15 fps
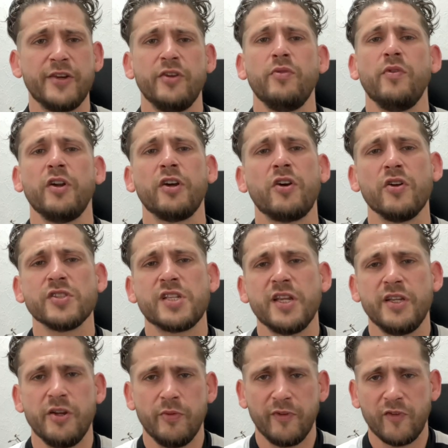want to
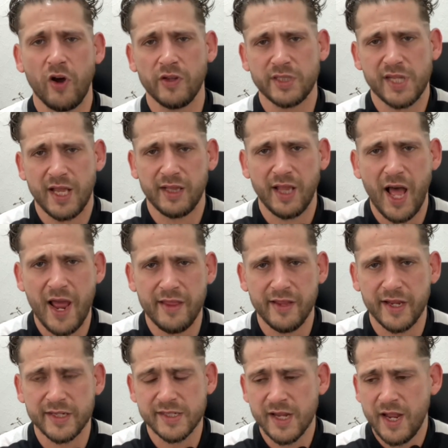continue with content like
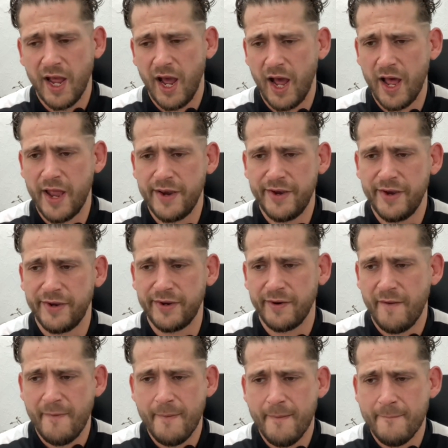this, and
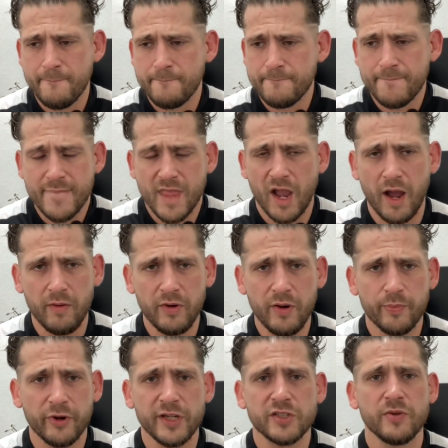I want to
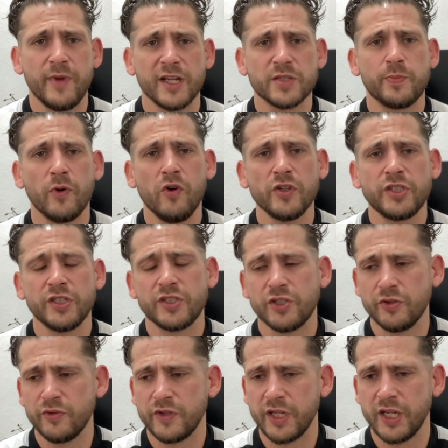bring some exposure
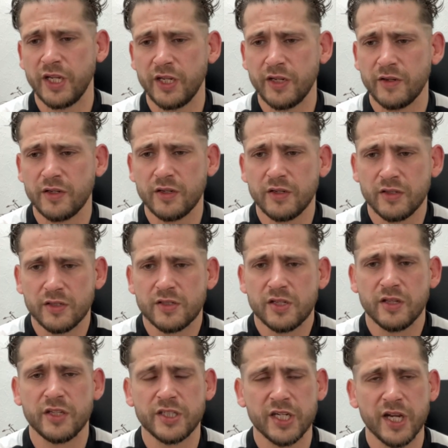to
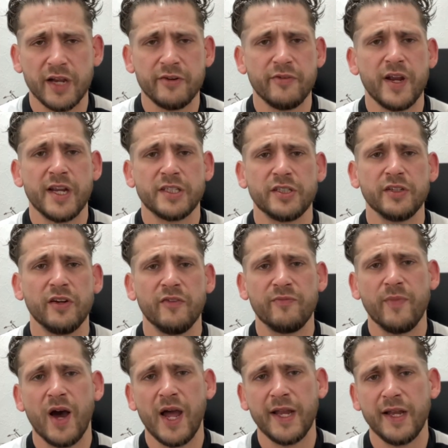the generation of
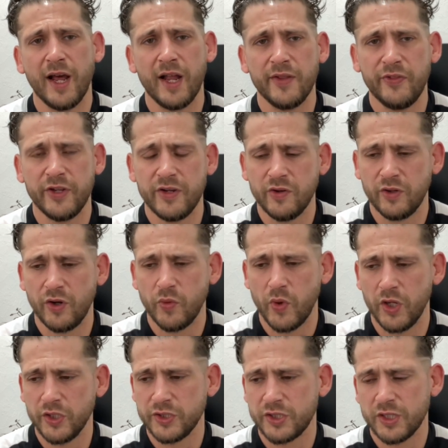mine and the younger
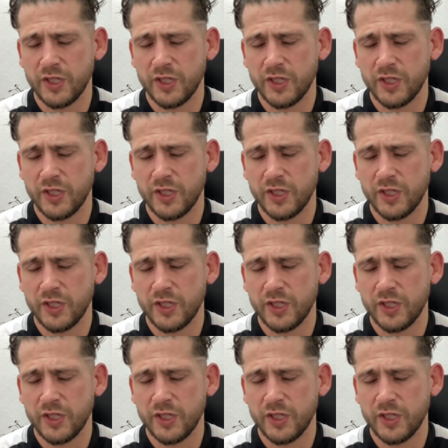ones,